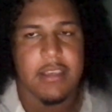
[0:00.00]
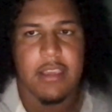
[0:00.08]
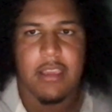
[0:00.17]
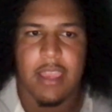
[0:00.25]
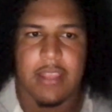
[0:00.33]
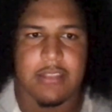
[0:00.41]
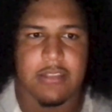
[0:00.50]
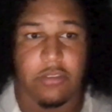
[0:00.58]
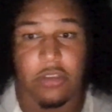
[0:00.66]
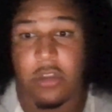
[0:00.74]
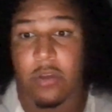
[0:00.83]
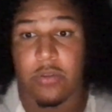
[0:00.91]
and so
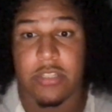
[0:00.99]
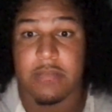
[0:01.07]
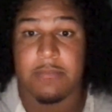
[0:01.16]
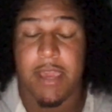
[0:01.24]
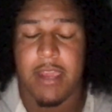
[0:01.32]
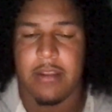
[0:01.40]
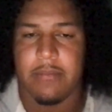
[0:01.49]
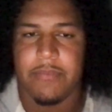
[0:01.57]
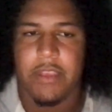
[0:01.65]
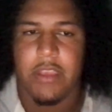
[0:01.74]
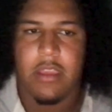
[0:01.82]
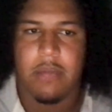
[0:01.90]
the coaches met
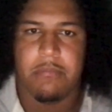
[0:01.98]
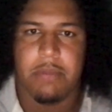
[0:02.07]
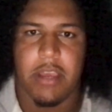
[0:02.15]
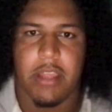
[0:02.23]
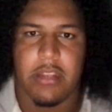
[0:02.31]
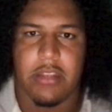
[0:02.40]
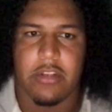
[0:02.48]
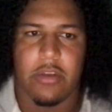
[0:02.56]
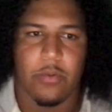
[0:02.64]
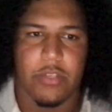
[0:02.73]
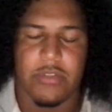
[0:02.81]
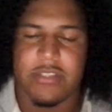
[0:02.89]
him. But you
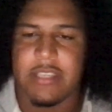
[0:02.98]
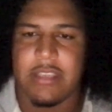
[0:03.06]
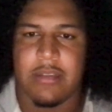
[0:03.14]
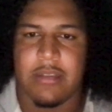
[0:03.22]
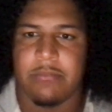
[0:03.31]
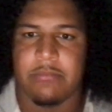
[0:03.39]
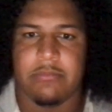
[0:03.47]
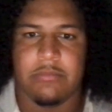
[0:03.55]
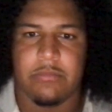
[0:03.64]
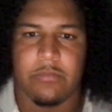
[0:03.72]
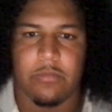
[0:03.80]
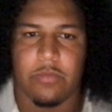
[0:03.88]
know, when you see
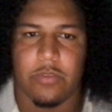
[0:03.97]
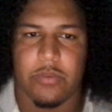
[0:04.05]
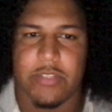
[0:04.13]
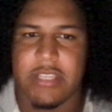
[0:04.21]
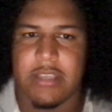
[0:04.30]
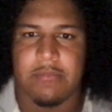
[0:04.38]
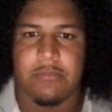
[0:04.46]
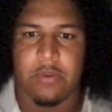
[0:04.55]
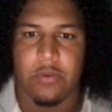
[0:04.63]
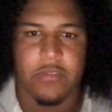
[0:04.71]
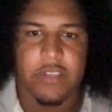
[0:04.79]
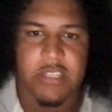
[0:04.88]
him, when you see him
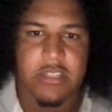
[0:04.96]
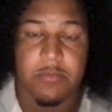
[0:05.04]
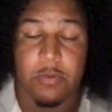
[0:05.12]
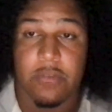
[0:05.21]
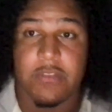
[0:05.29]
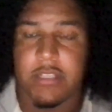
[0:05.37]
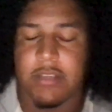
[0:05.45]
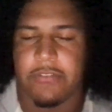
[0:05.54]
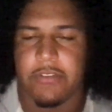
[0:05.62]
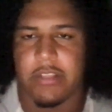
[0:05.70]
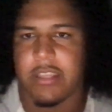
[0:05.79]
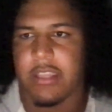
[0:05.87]
move, he just moves
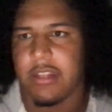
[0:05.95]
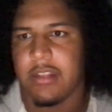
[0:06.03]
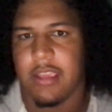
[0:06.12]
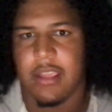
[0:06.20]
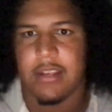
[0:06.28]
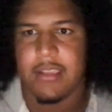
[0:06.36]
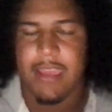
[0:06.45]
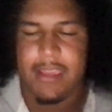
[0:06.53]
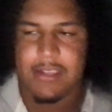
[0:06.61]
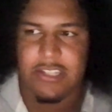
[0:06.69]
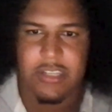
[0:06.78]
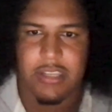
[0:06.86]
differently. And, and
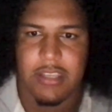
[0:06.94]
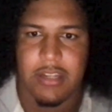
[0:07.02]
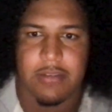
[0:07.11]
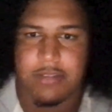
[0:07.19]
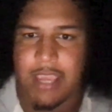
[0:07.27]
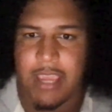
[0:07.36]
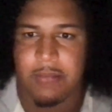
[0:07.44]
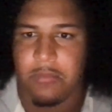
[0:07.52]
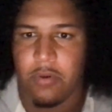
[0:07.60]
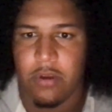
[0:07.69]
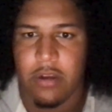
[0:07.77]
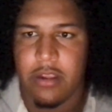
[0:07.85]
KG and Dan
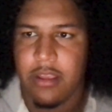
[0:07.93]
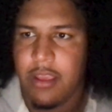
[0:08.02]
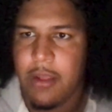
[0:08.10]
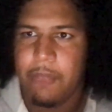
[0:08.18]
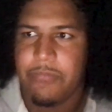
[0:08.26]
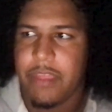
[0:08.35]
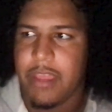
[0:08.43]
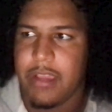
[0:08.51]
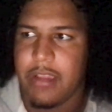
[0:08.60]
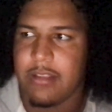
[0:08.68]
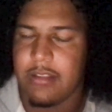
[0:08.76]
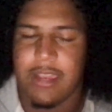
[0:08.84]
Moore like,
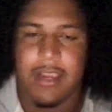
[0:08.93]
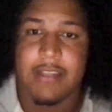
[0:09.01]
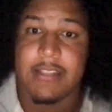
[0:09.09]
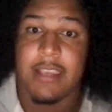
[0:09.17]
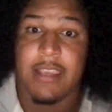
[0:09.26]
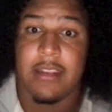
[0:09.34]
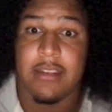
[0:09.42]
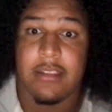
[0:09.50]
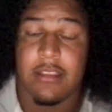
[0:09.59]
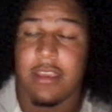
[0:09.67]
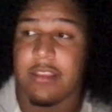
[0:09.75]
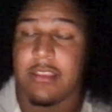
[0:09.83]
like I said,
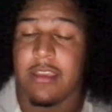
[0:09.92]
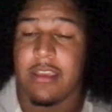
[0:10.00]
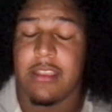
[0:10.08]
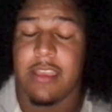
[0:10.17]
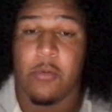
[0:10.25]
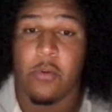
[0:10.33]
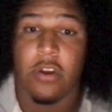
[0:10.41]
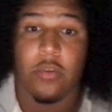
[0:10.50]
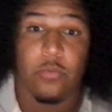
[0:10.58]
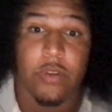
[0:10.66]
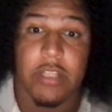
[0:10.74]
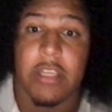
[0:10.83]
they they they work
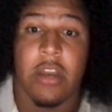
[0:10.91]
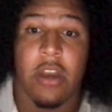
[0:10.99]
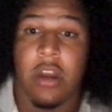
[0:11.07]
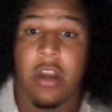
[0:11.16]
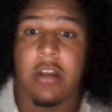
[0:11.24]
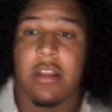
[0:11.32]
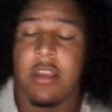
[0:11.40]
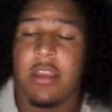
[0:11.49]
really hard